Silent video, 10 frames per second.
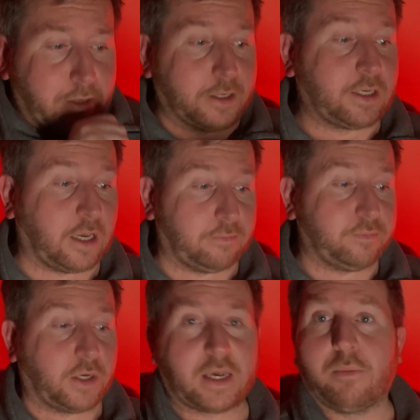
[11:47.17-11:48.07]
get
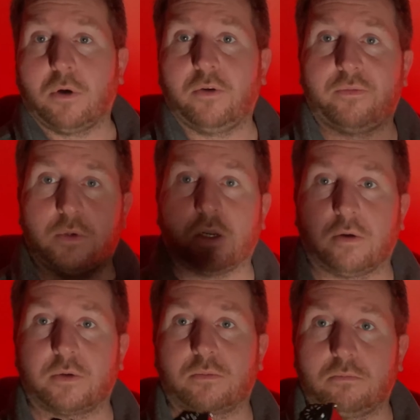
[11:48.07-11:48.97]
a camera
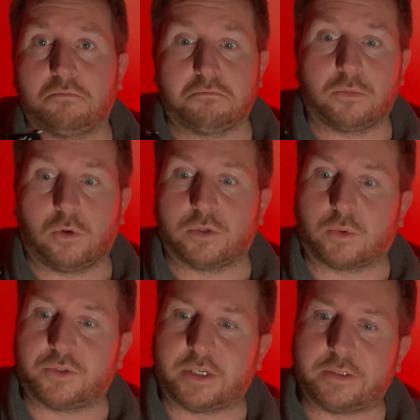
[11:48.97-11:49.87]
I've always
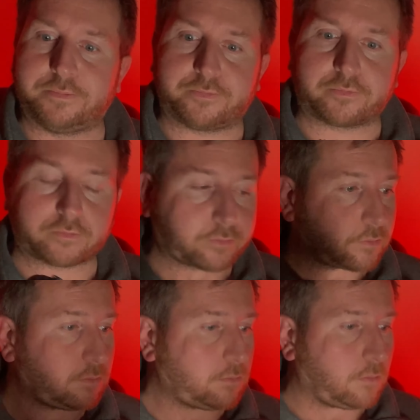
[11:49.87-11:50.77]
wanted
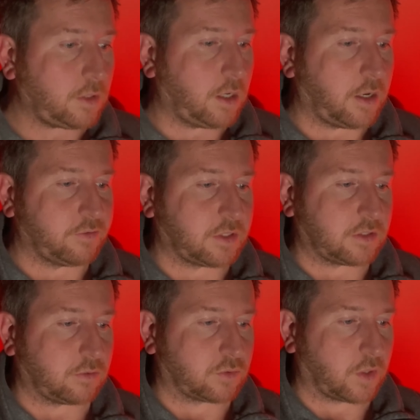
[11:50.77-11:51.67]
ever since
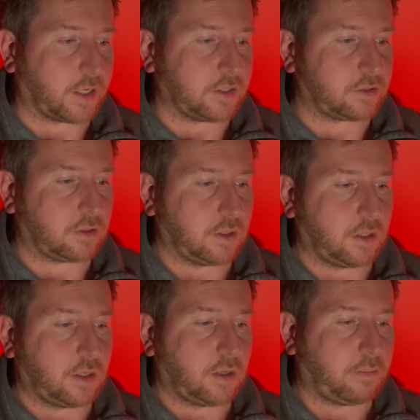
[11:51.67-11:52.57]
it was released,
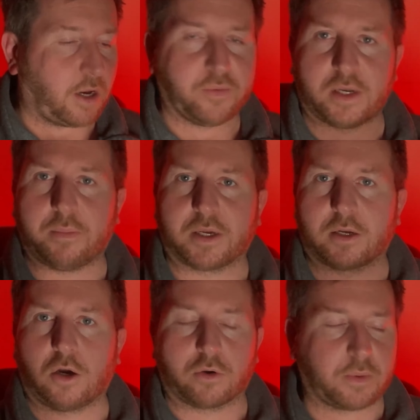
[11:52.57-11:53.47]
but I've been umming and
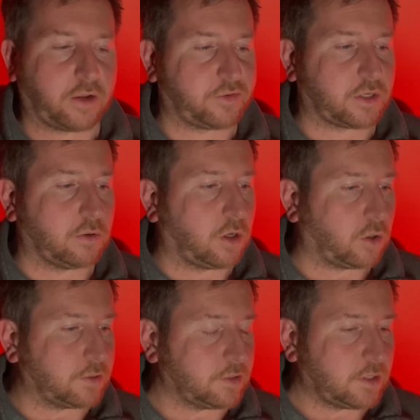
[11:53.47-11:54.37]
ahhing about it for so
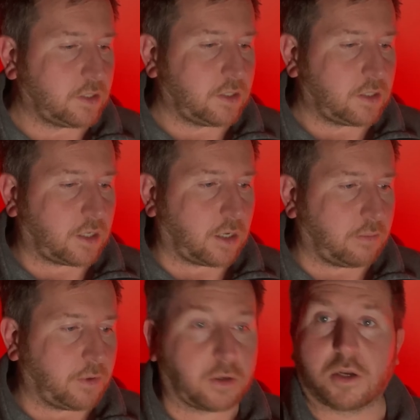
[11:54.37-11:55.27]
long.
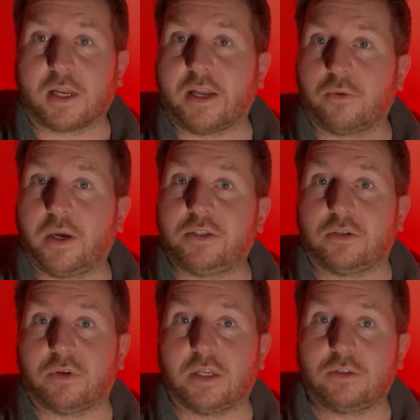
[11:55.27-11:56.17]
I'm kind of glad I waited,
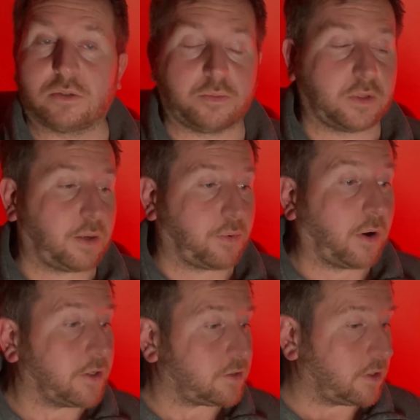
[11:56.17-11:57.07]
really, just for that
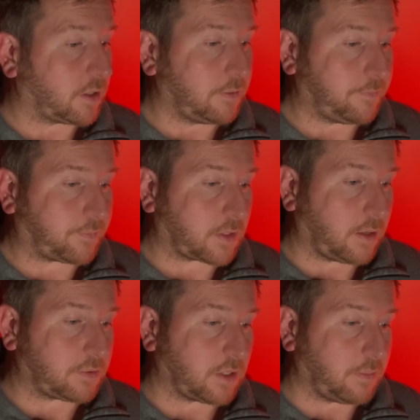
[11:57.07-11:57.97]
price. You know,
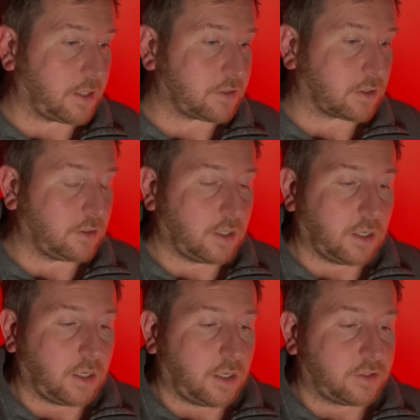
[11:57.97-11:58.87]
absolutely amazing.
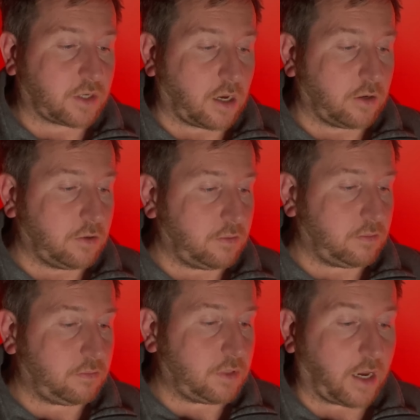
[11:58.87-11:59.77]
So
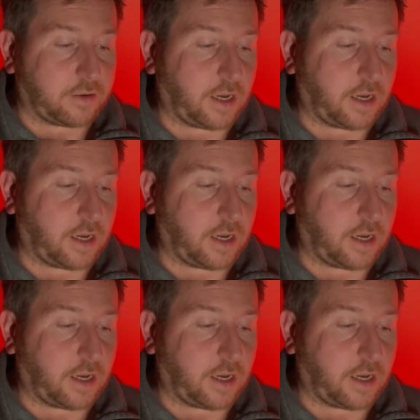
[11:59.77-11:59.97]
yeah, now